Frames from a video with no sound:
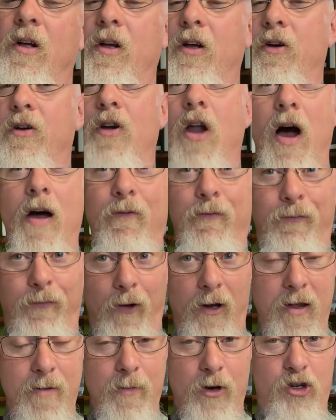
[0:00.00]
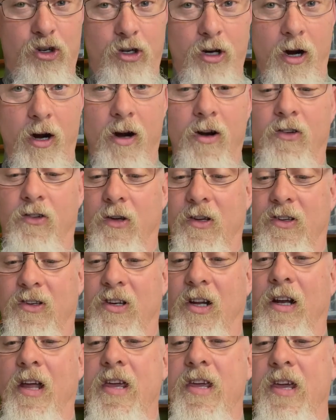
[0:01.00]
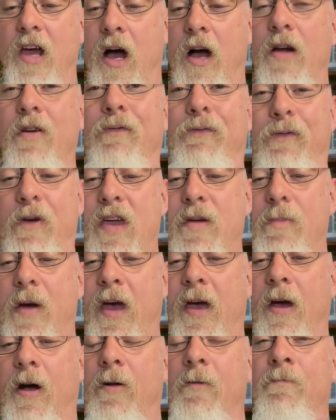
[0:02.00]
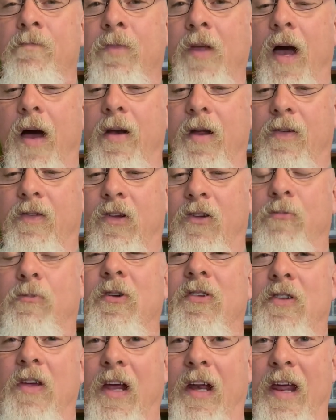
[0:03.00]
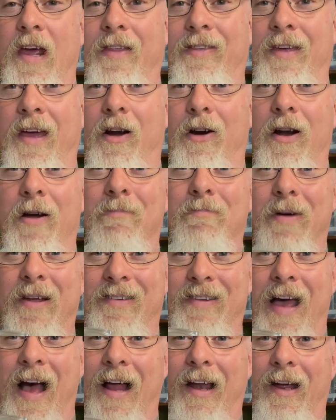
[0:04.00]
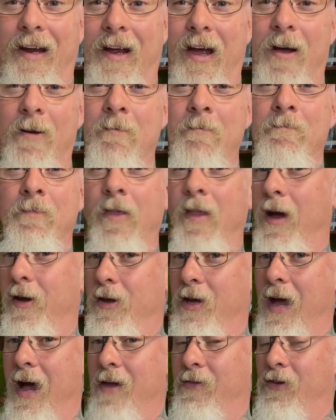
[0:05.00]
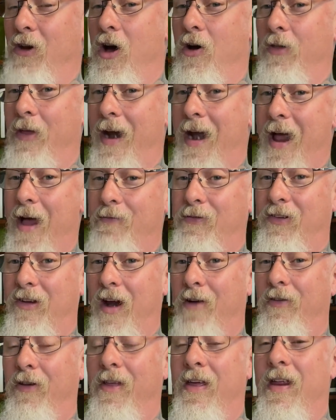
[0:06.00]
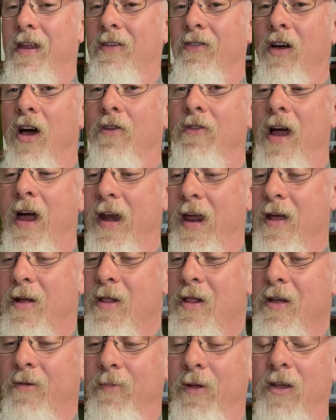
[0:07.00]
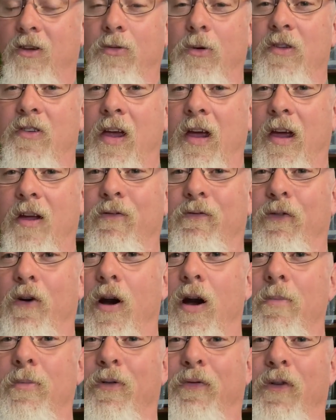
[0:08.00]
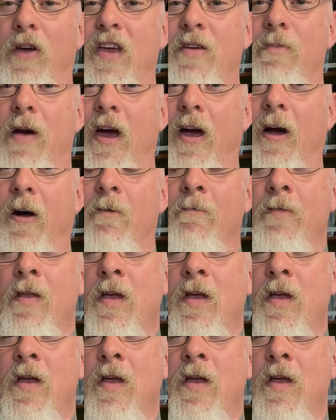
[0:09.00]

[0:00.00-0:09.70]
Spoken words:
not fully mature, so it's still a young female, and this is Poecilothera metallica. Now, you guys know that I have several of these already, but this one's a confirmed female,